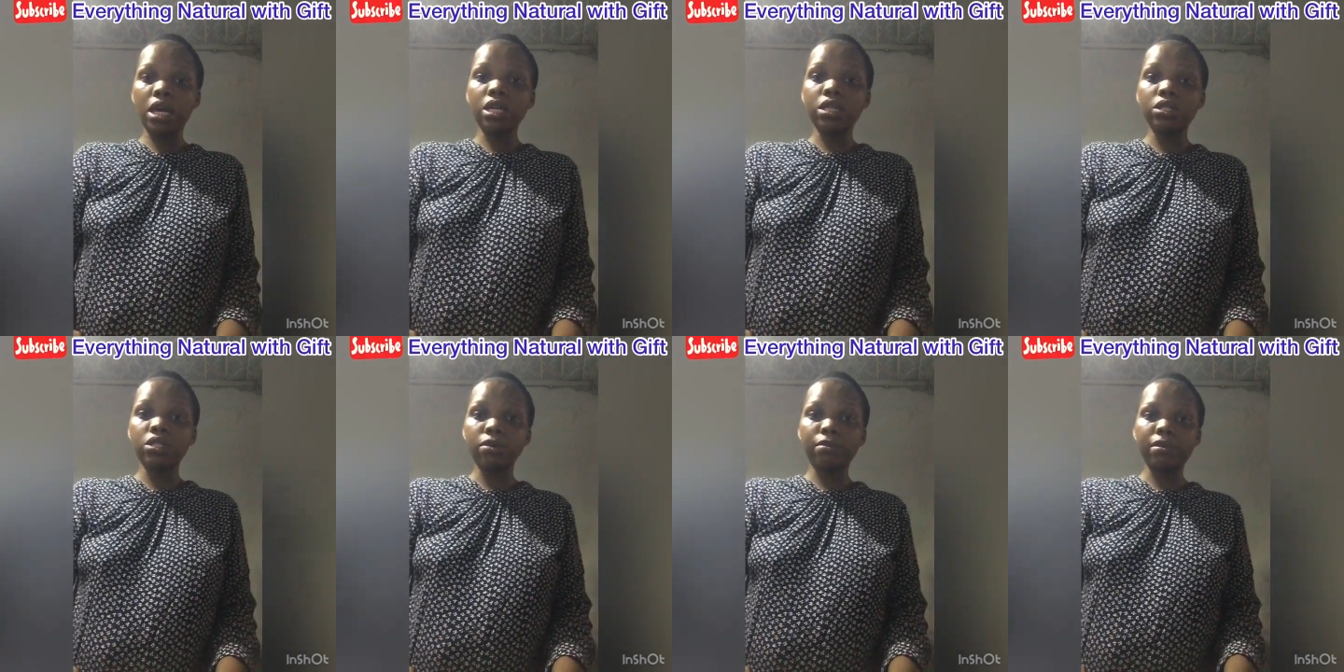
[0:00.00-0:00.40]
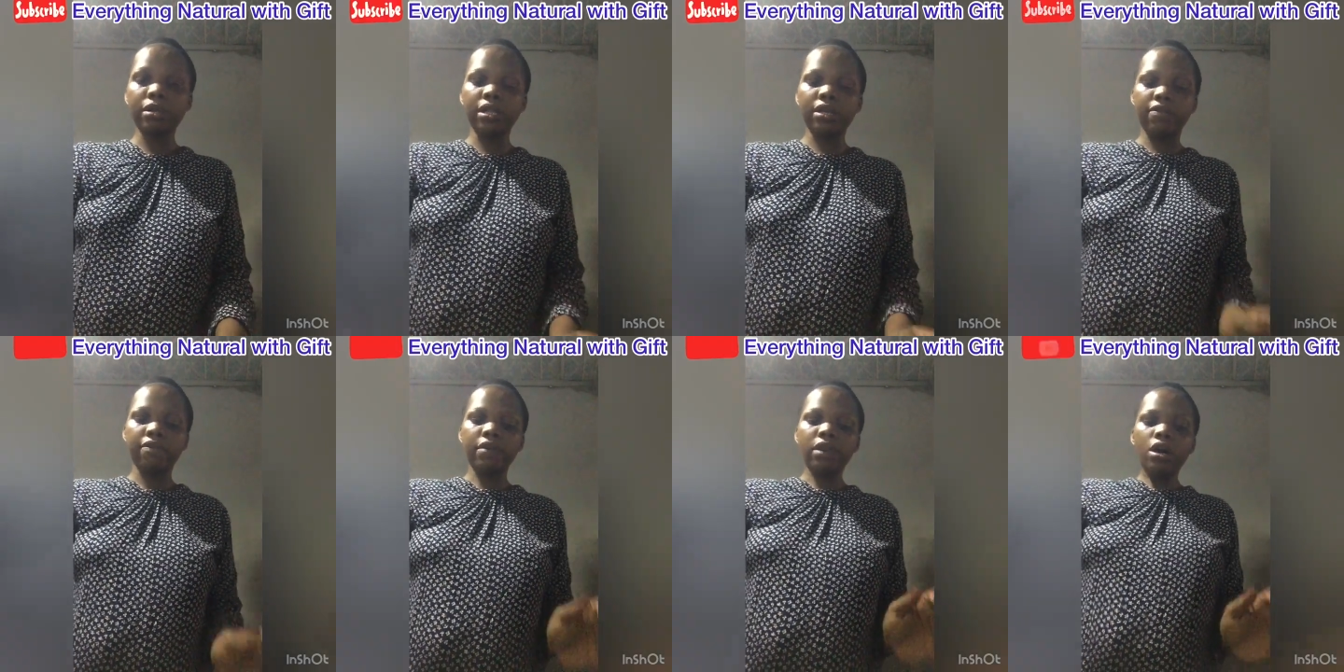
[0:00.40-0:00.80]
zobo
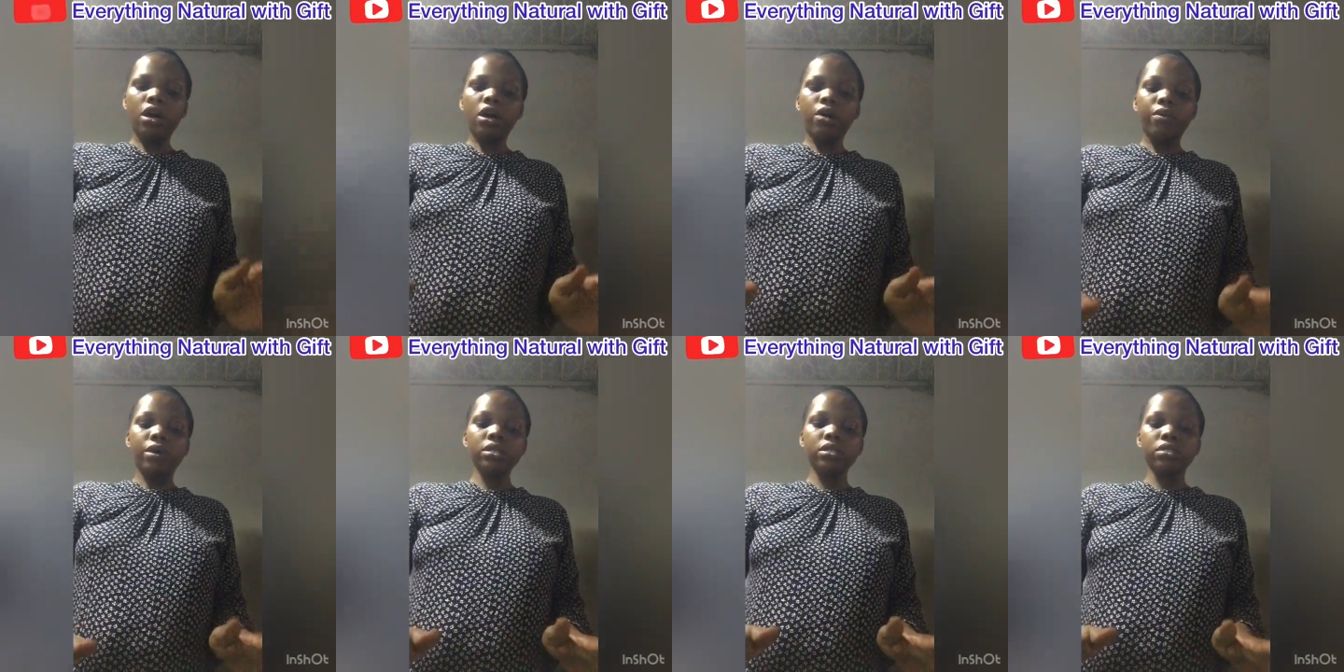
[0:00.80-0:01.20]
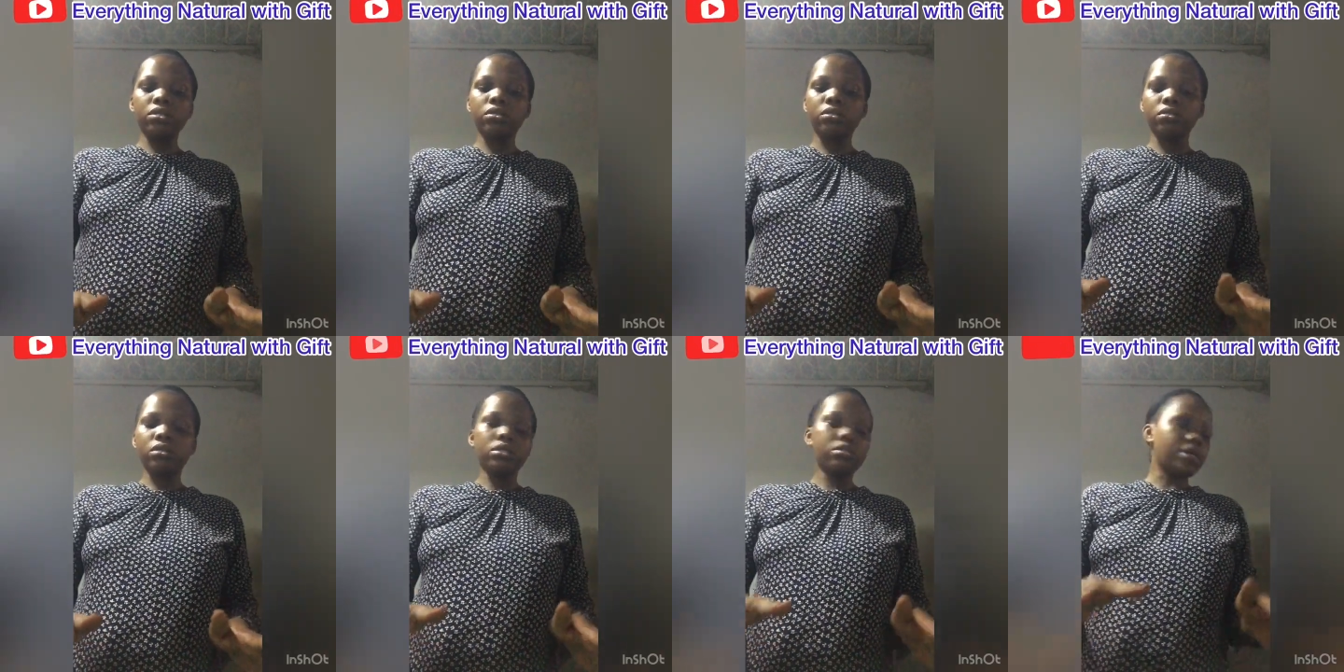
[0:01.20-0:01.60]
leaf what you need to
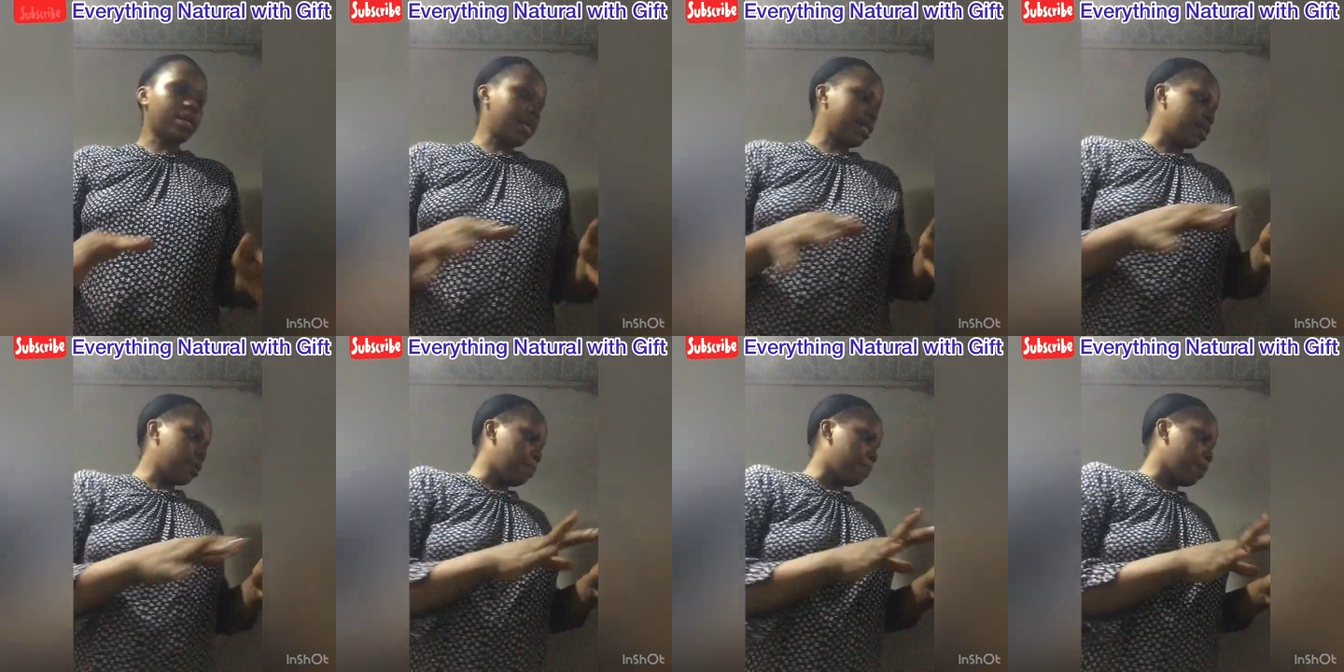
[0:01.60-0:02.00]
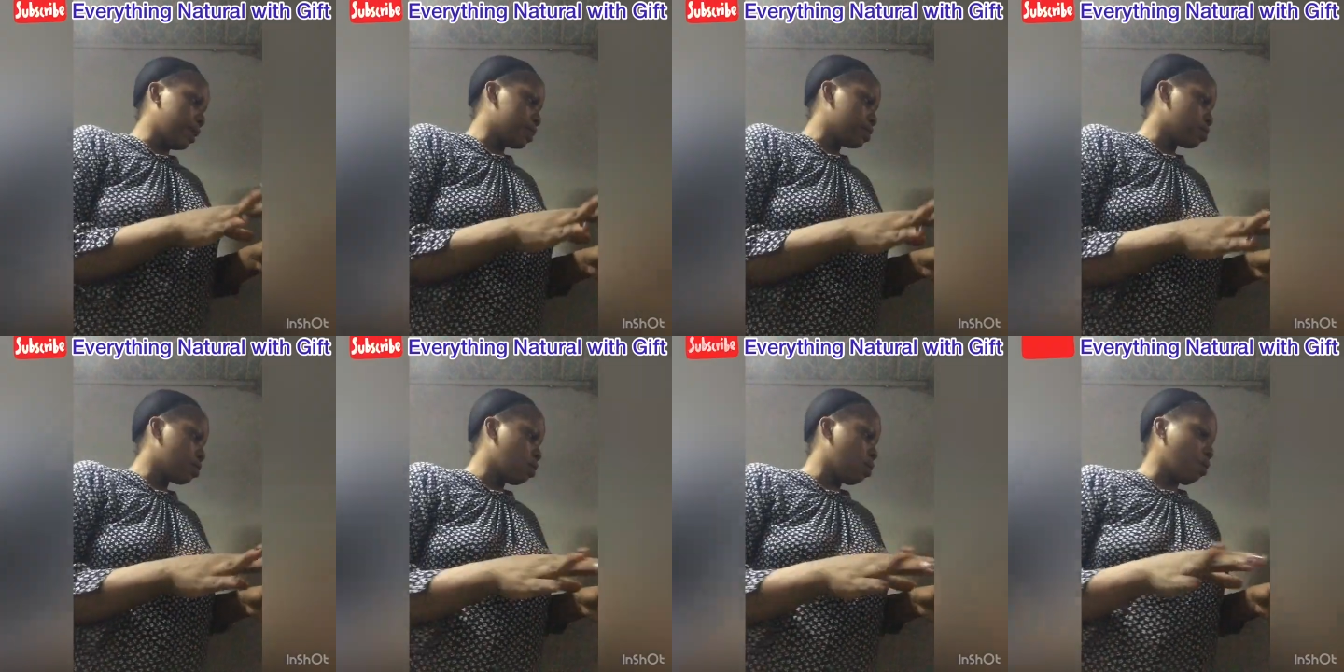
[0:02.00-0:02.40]
do is to get a
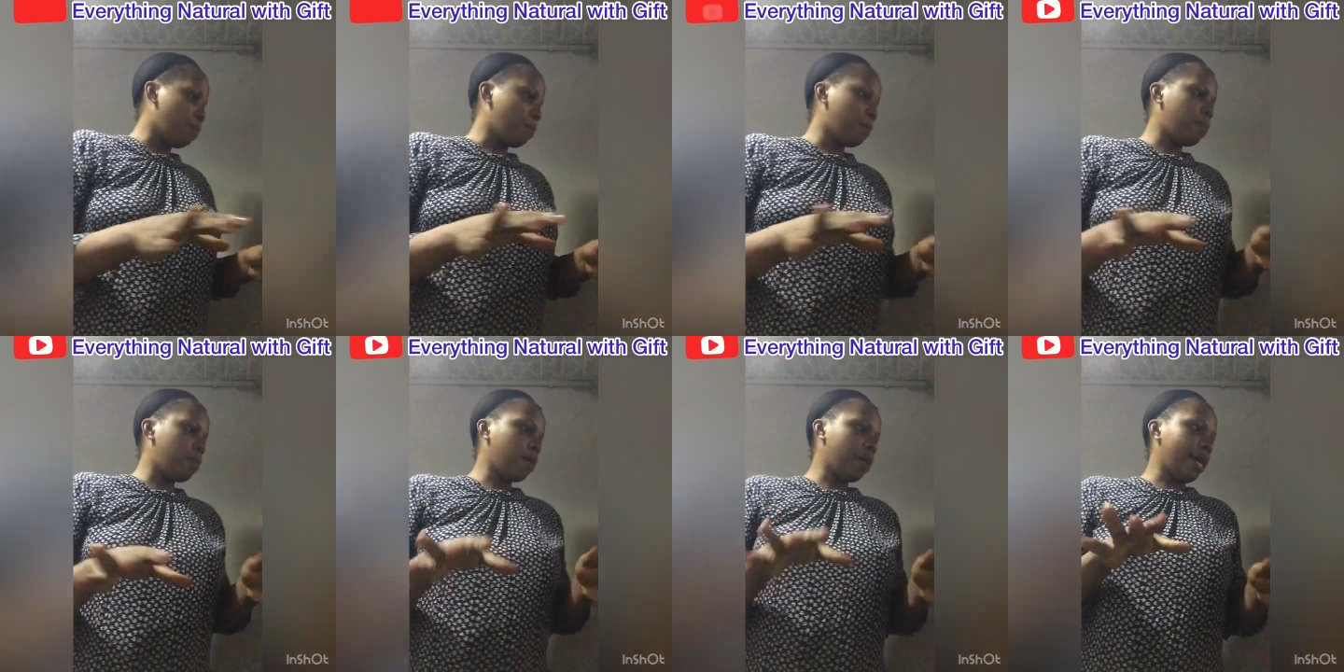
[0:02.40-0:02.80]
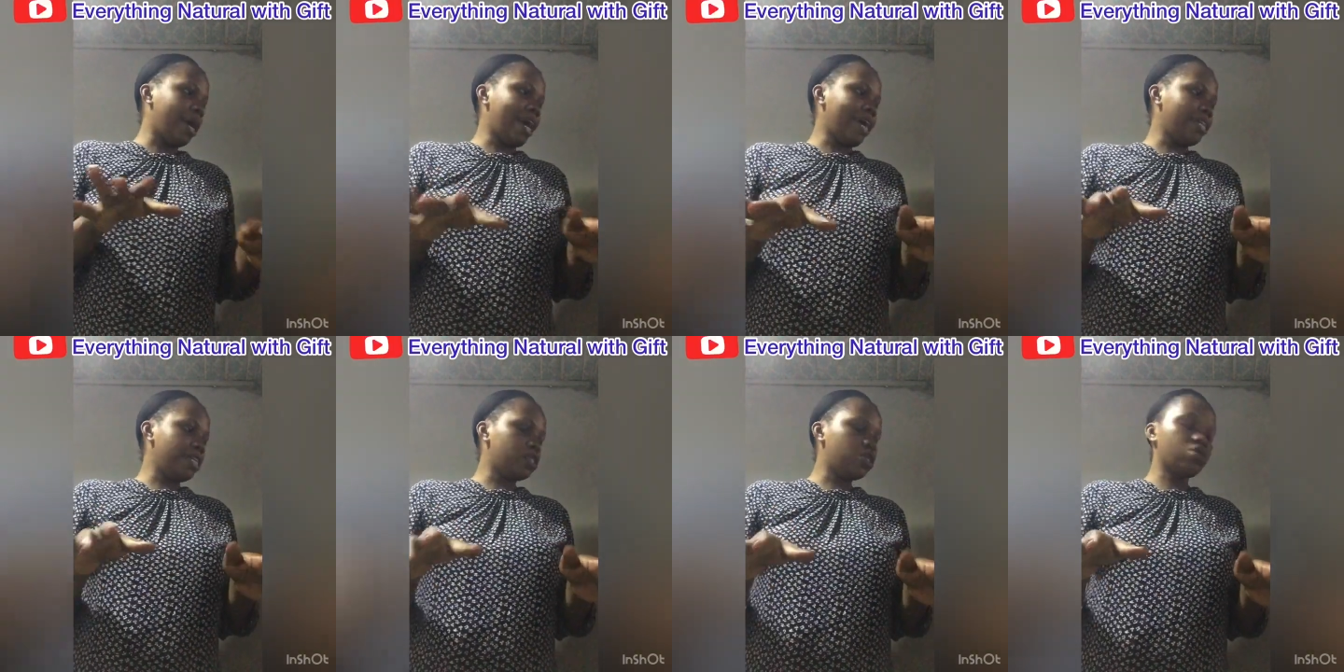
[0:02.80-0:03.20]
paint cup
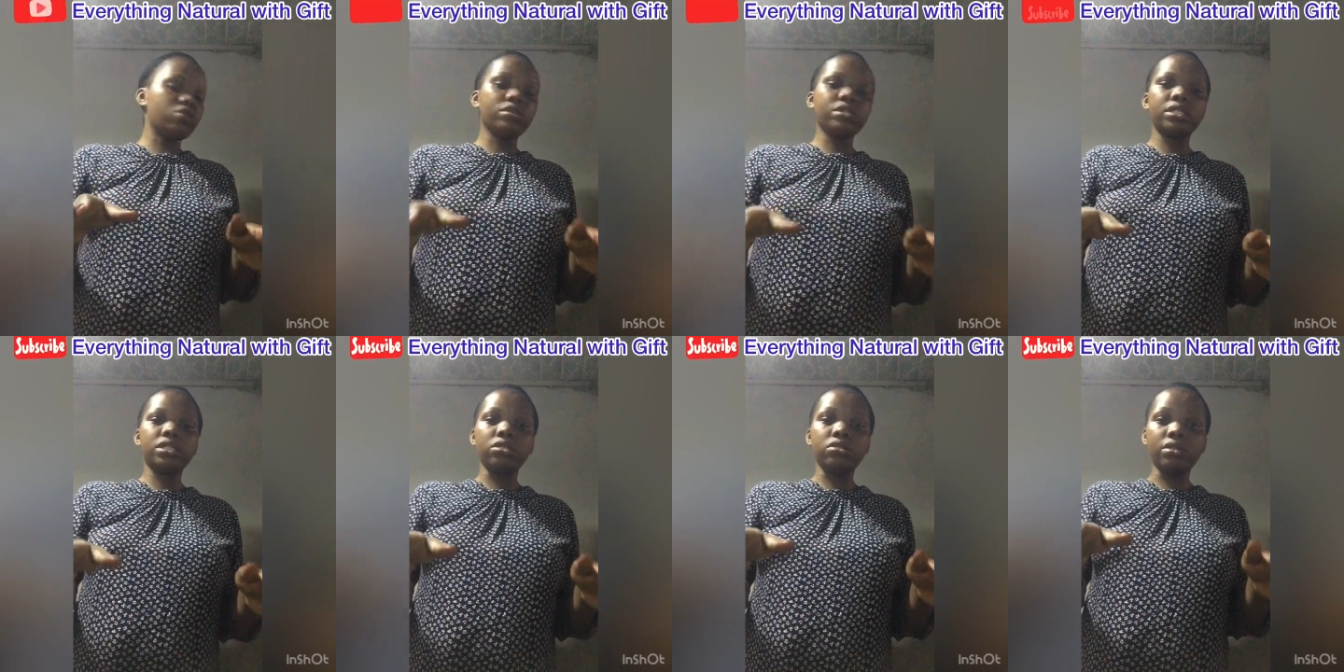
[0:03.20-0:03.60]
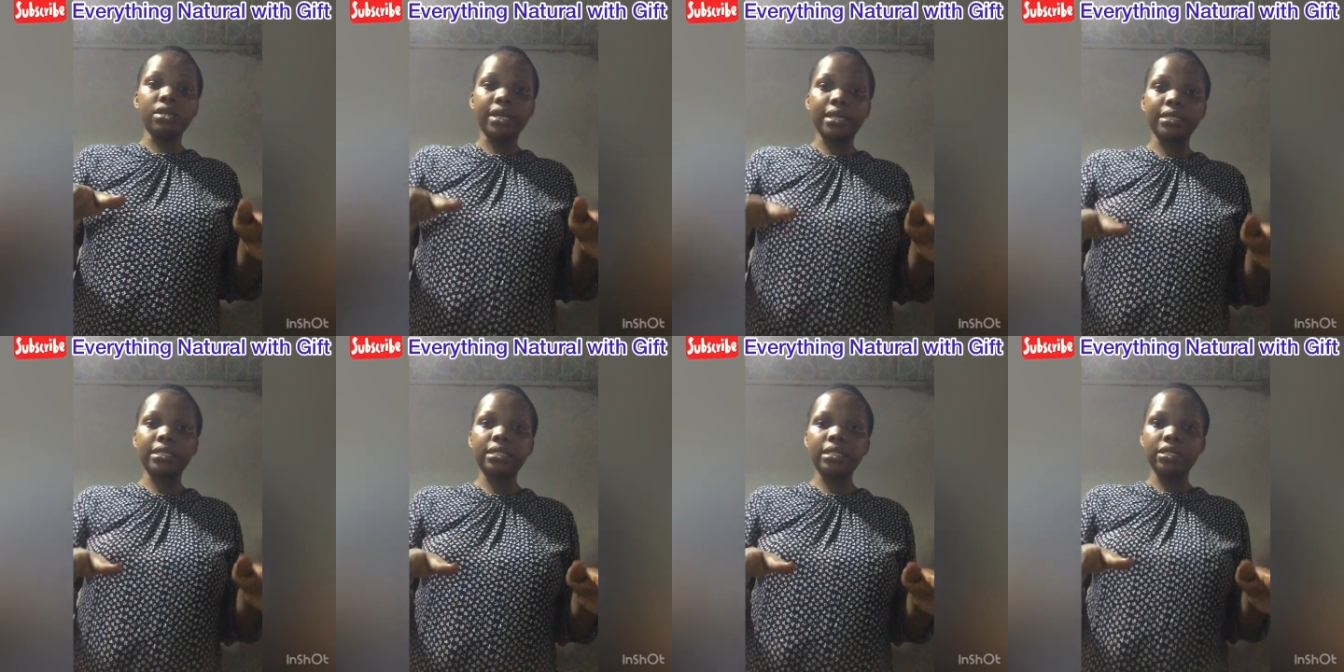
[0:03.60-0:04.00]
any strong thing you
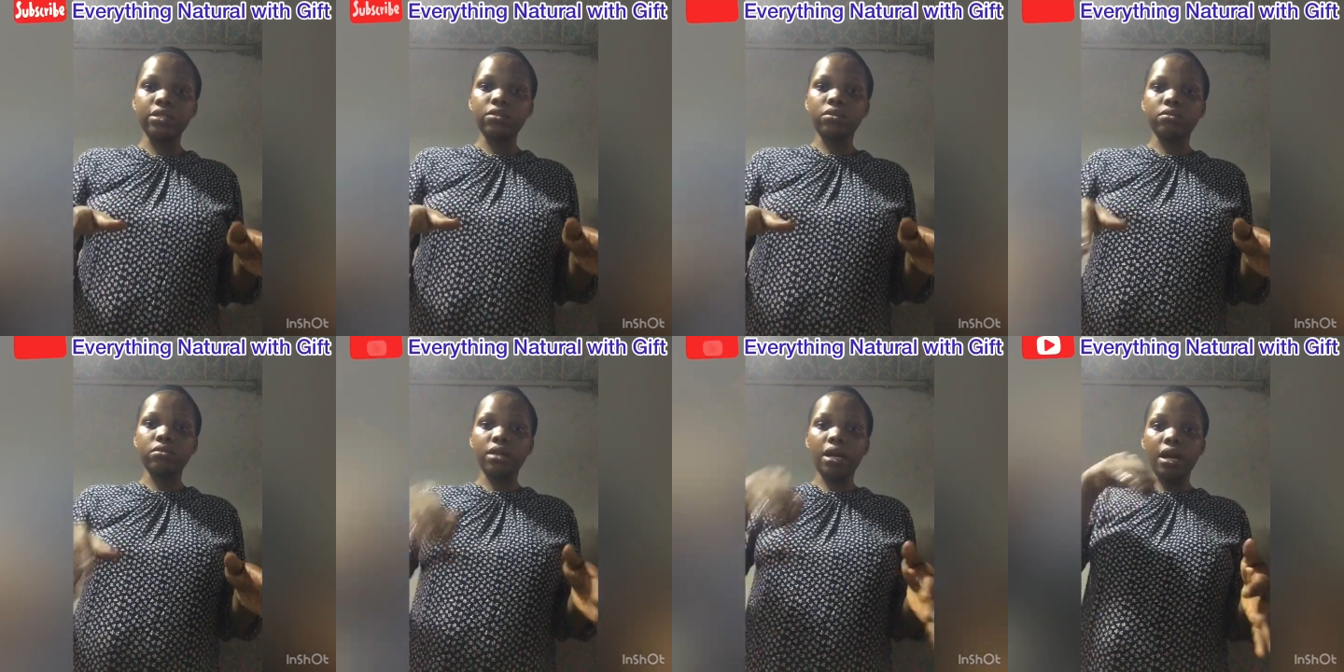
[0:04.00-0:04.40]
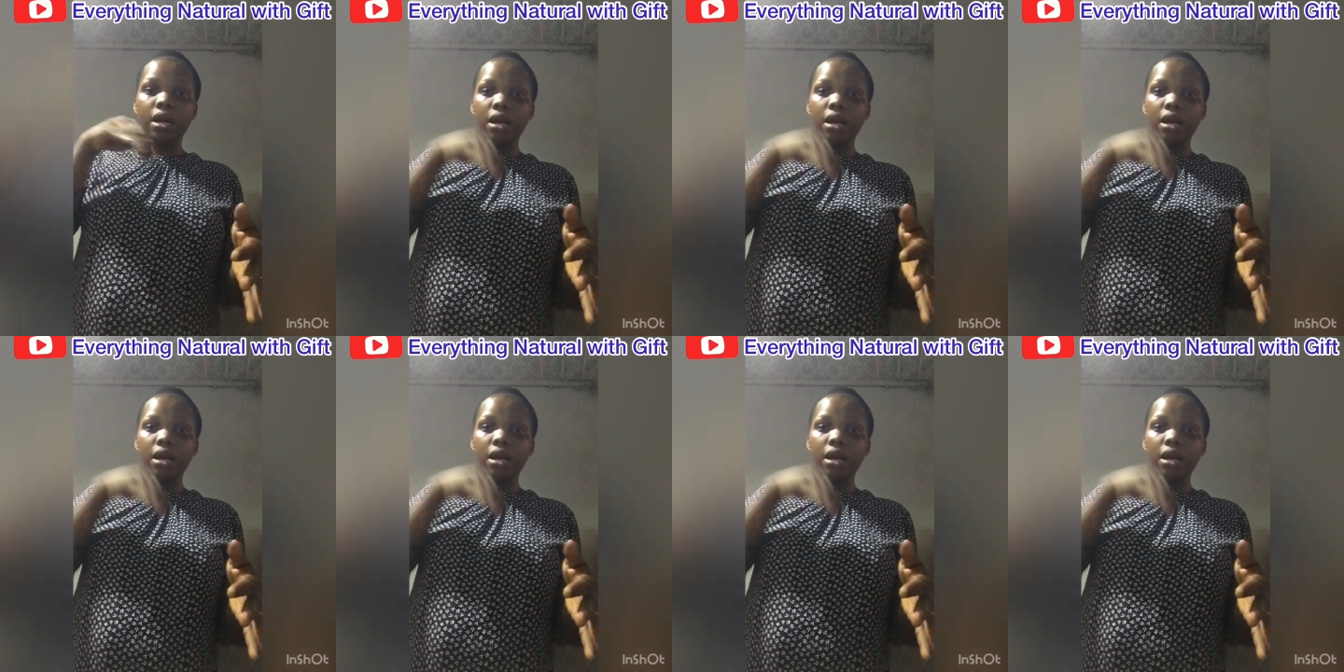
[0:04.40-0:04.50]
can sit on